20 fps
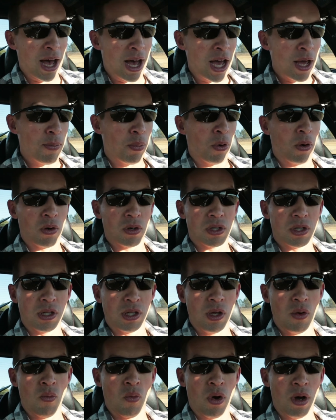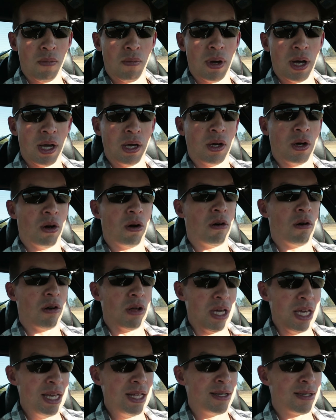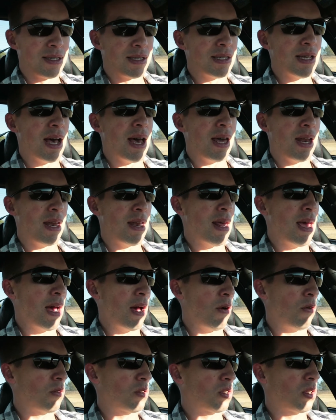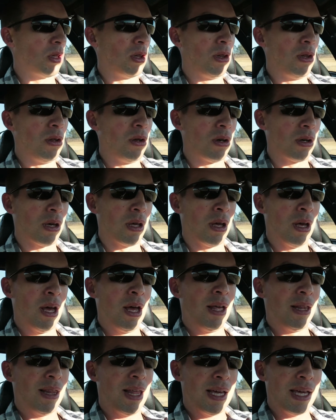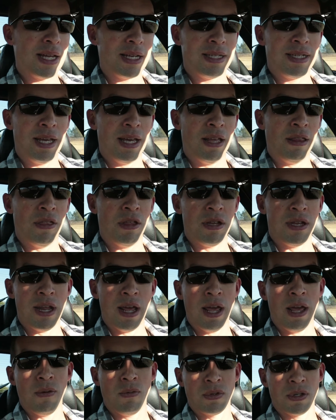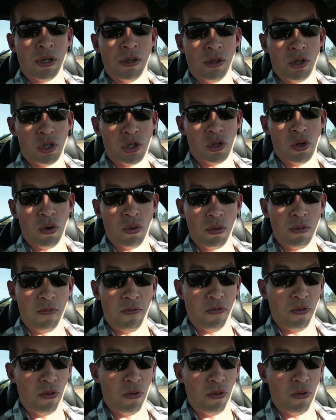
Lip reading: I personally want my car inside and out to look like it did the day it was on the showroom